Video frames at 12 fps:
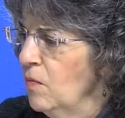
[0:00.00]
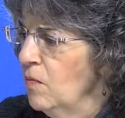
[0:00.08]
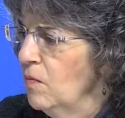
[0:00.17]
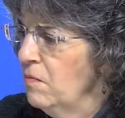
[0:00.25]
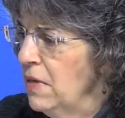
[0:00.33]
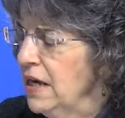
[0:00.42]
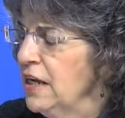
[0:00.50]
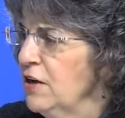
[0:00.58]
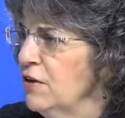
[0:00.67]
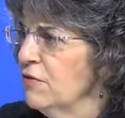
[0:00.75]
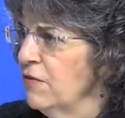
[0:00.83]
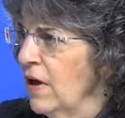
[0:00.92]

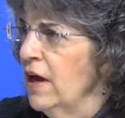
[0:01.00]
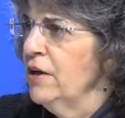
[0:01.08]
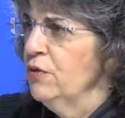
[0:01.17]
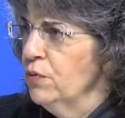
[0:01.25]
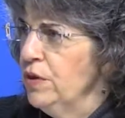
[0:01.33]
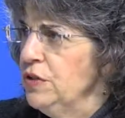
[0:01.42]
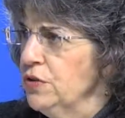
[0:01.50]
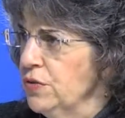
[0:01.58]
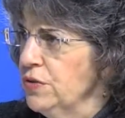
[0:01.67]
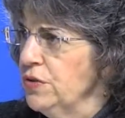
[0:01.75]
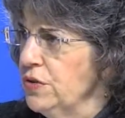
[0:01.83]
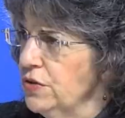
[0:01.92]
many fine
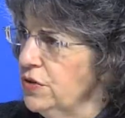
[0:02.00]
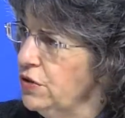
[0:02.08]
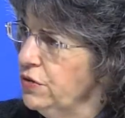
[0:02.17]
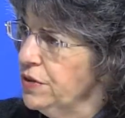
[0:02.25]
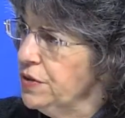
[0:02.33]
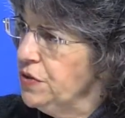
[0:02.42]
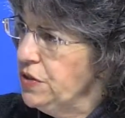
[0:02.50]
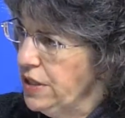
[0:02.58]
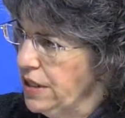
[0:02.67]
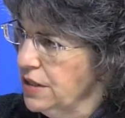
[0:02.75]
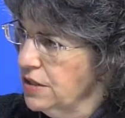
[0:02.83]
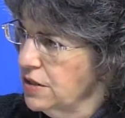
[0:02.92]
resources do
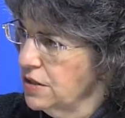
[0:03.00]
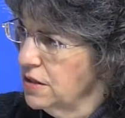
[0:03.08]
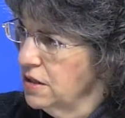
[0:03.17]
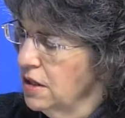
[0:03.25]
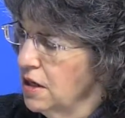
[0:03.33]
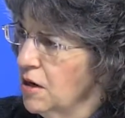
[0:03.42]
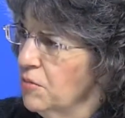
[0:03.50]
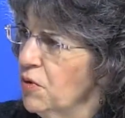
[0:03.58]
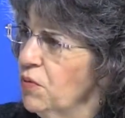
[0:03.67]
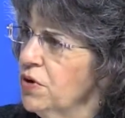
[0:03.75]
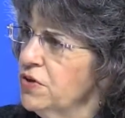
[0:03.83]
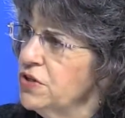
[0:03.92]
exist, but
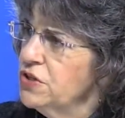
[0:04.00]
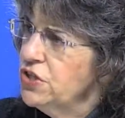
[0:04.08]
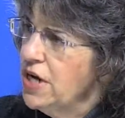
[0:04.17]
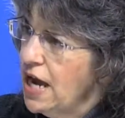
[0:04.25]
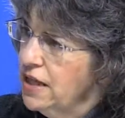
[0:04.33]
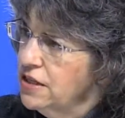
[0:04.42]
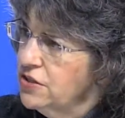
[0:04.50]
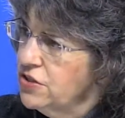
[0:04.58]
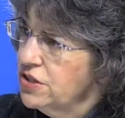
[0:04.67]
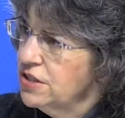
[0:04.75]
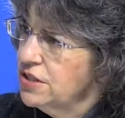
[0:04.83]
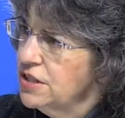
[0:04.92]
one of the
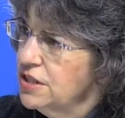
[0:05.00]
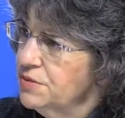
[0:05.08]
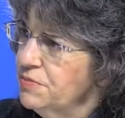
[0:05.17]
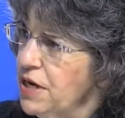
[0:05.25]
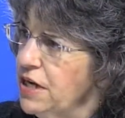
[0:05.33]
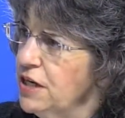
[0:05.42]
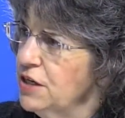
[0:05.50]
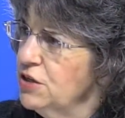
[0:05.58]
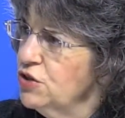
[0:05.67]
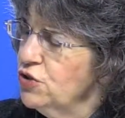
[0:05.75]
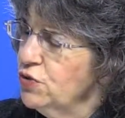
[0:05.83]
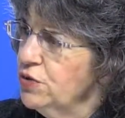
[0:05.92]
challenges is making
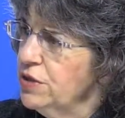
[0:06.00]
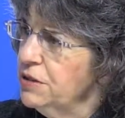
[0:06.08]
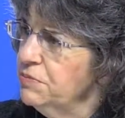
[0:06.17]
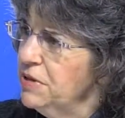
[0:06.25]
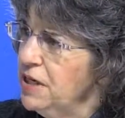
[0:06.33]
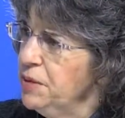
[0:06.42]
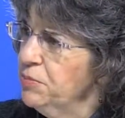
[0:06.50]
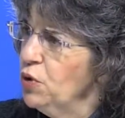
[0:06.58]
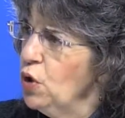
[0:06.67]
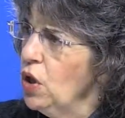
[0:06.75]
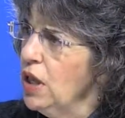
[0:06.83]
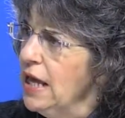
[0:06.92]
sure that
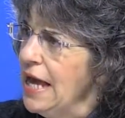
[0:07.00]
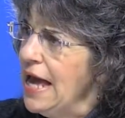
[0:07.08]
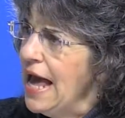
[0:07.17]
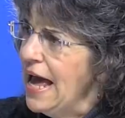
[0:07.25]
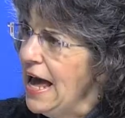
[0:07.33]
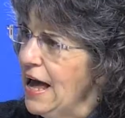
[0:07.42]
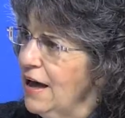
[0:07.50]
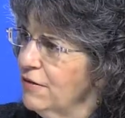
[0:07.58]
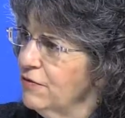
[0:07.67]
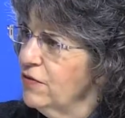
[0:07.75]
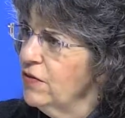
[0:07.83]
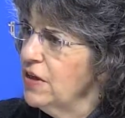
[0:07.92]
people
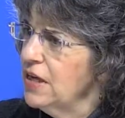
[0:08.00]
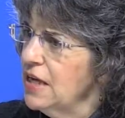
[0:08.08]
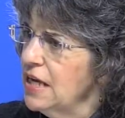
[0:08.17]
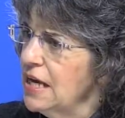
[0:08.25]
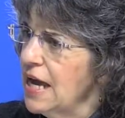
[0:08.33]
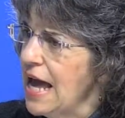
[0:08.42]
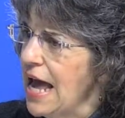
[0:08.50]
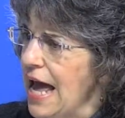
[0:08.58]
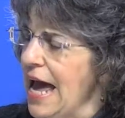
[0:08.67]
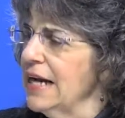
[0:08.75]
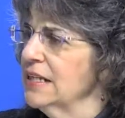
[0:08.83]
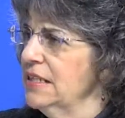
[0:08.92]
have the
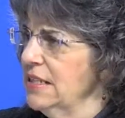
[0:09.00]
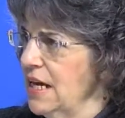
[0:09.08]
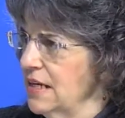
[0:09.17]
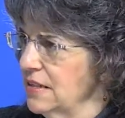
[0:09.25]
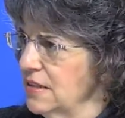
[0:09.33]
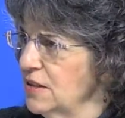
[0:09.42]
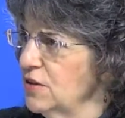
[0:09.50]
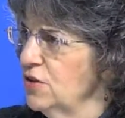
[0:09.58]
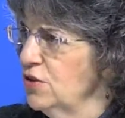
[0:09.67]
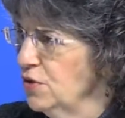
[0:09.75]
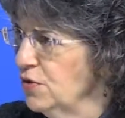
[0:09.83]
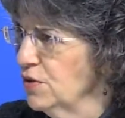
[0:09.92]
access
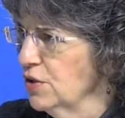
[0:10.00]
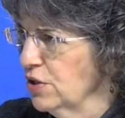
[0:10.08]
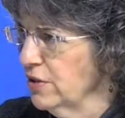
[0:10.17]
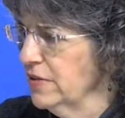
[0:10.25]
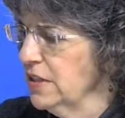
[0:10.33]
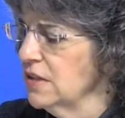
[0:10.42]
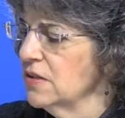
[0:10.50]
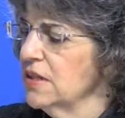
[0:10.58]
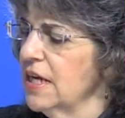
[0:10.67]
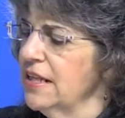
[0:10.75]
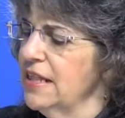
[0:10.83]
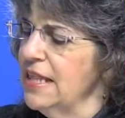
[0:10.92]
to the services,
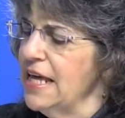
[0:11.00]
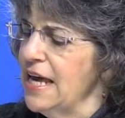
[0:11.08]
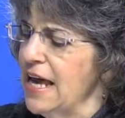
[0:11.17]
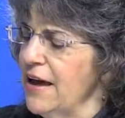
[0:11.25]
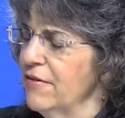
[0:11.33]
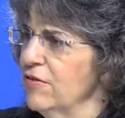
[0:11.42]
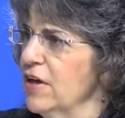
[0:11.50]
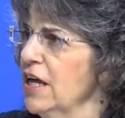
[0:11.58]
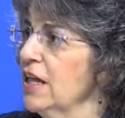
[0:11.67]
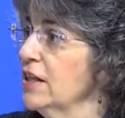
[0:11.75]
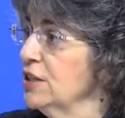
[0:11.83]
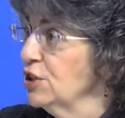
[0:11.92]
that they have
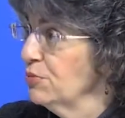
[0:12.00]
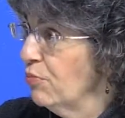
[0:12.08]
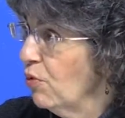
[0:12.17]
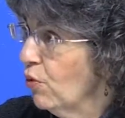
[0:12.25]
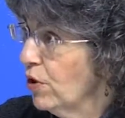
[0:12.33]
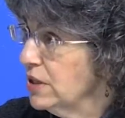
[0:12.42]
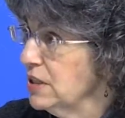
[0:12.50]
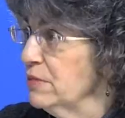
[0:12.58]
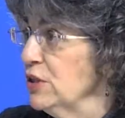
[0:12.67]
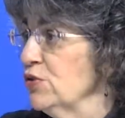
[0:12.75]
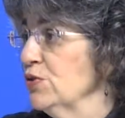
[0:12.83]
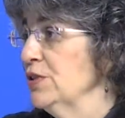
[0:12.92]
the support to
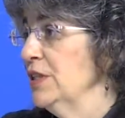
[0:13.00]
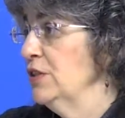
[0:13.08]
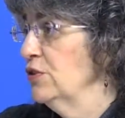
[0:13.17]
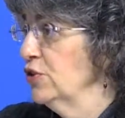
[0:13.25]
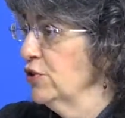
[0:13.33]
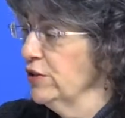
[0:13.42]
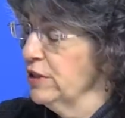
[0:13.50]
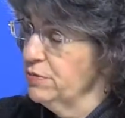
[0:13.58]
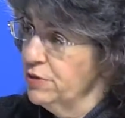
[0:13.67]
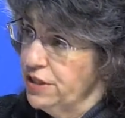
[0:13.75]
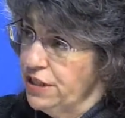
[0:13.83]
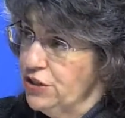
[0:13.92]
make sure that there's
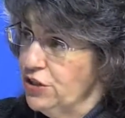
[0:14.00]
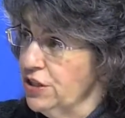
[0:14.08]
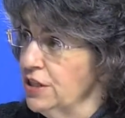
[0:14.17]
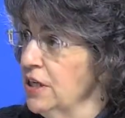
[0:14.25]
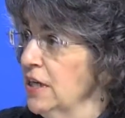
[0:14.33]
transportation